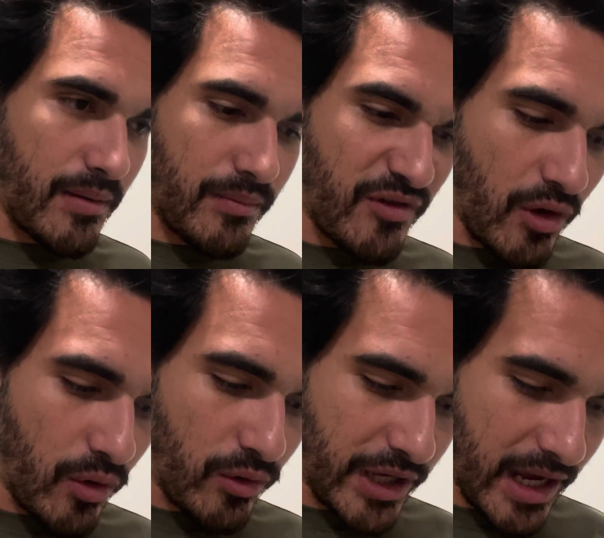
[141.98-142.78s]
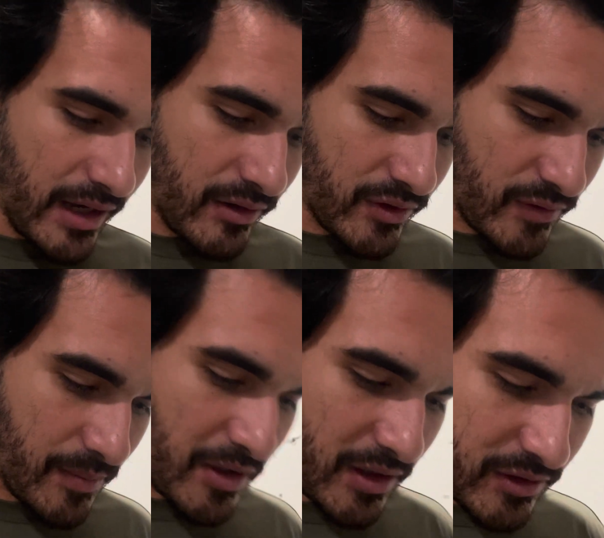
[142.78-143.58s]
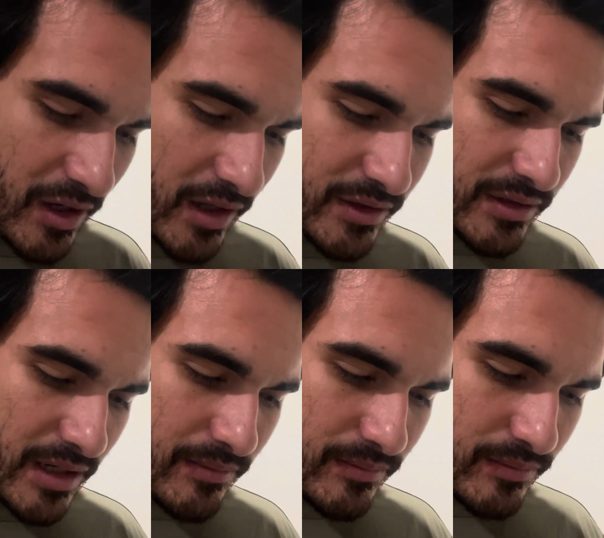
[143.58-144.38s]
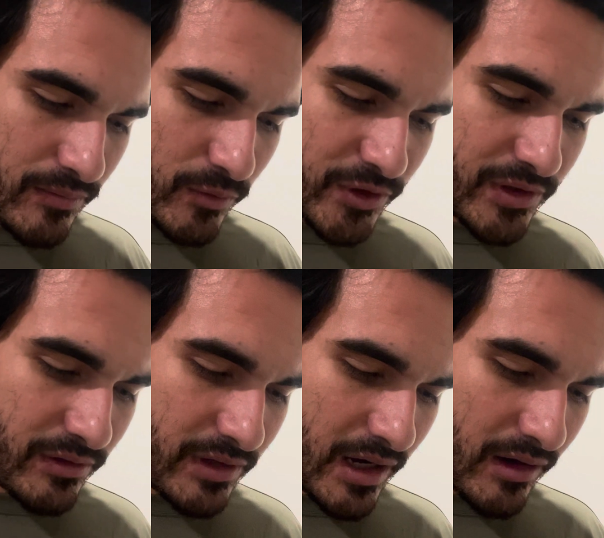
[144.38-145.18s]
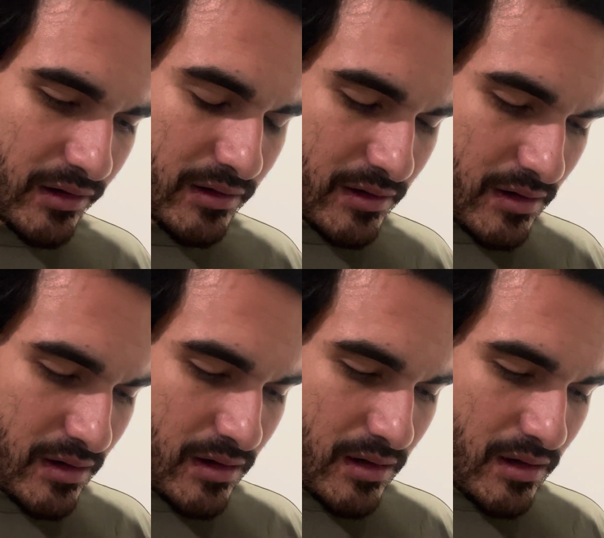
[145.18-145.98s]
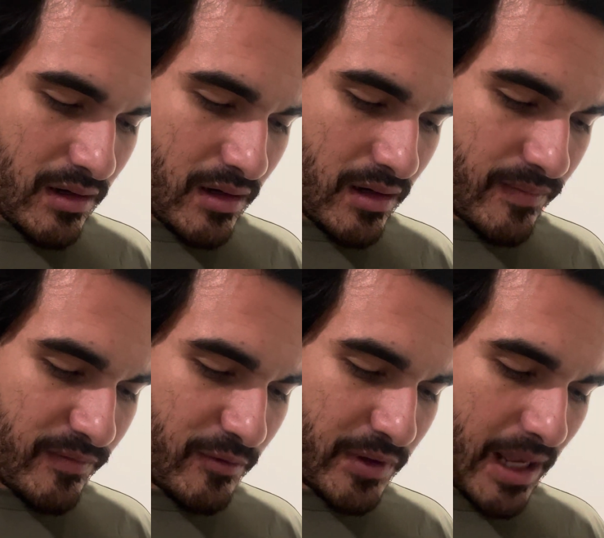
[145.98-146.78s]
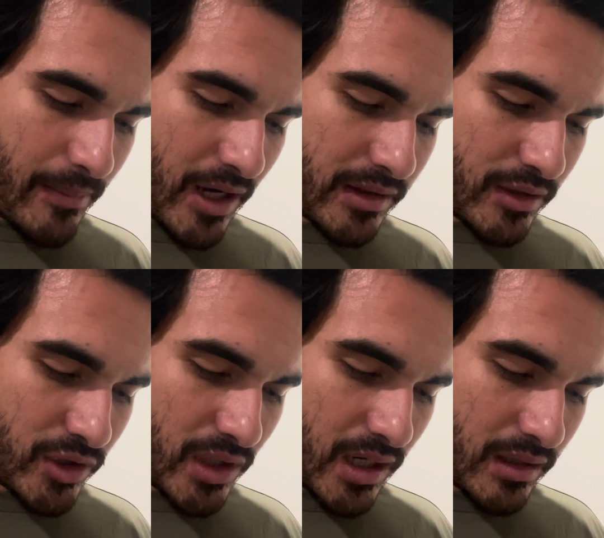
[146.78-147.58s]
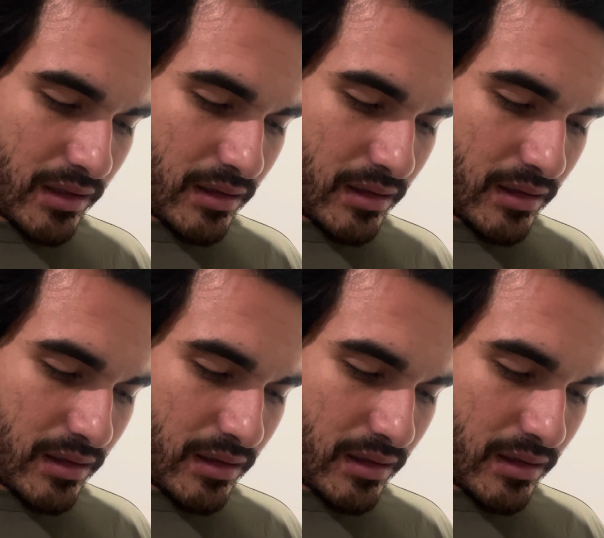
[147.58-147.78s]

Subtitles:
the old hangers from the exhaust that were still there from when I bought the truck.